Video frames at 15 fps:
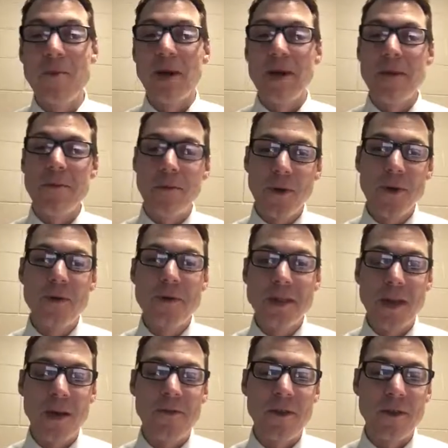But he put
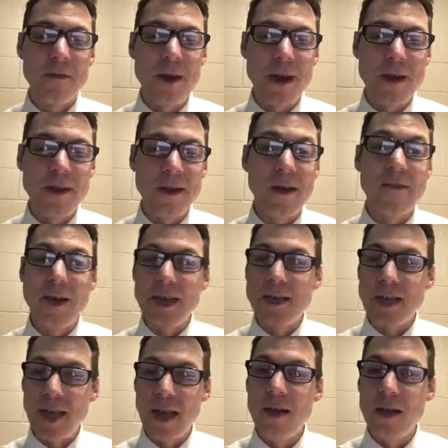himself in the mind of a
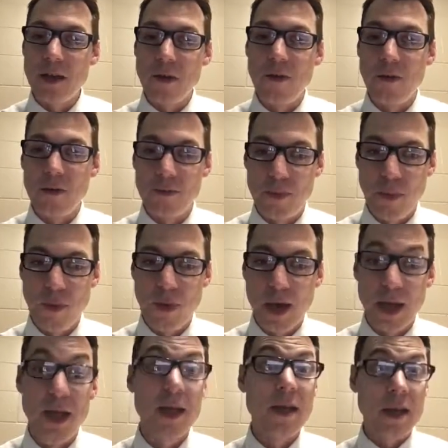10-year-old
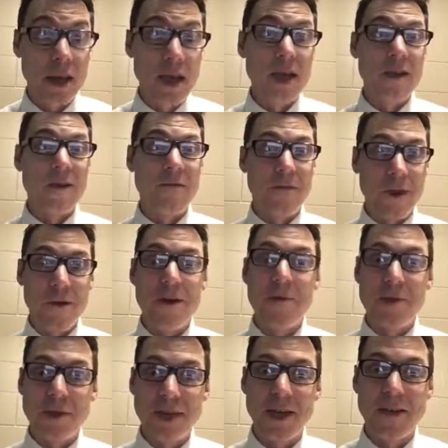boy in a very
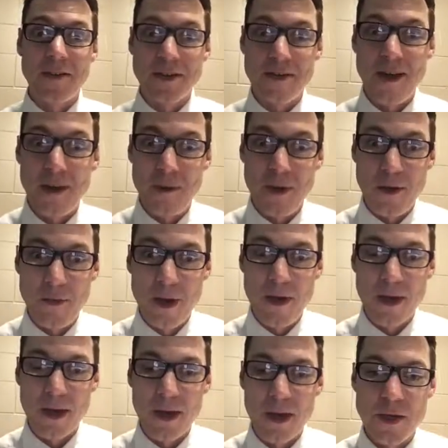particular time in
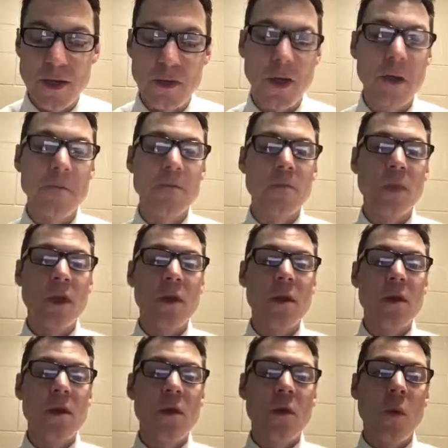American history.
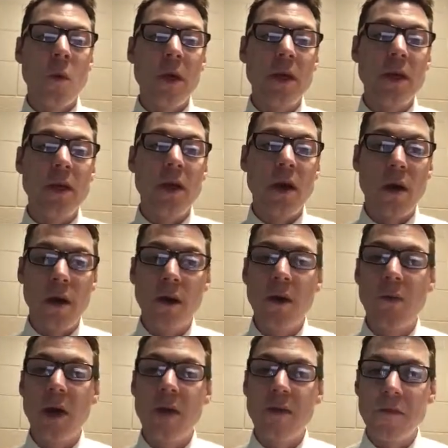When
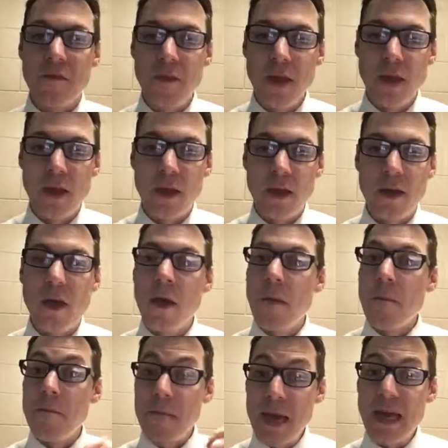Huckleberry Finn
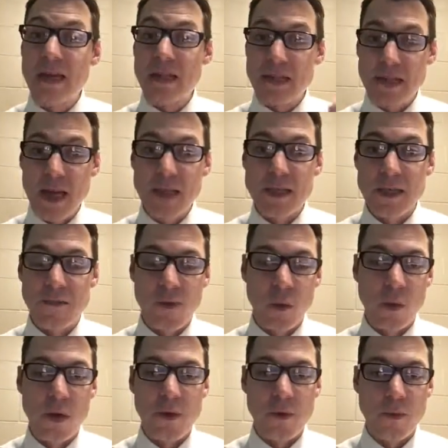makes sense of the
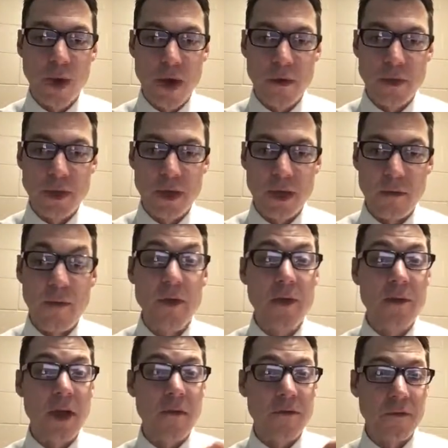world around him
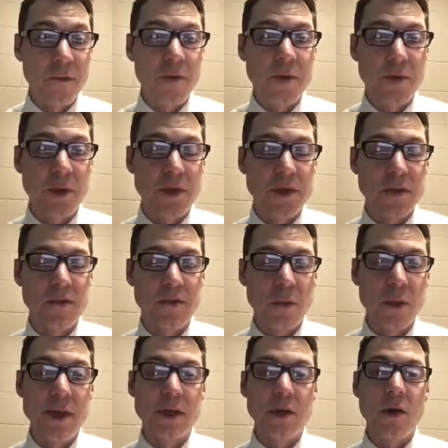through that first-person
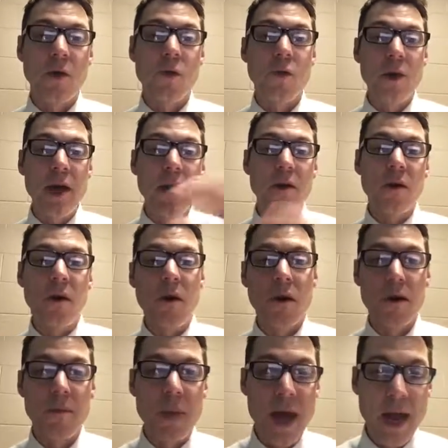voice, a reader
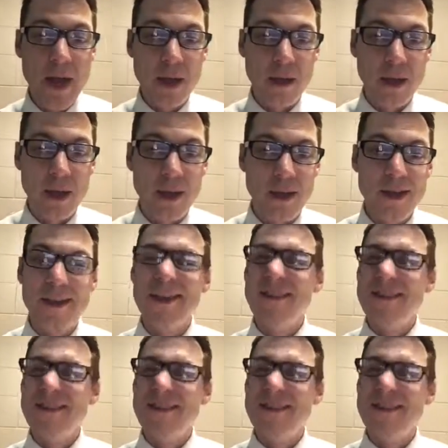automatically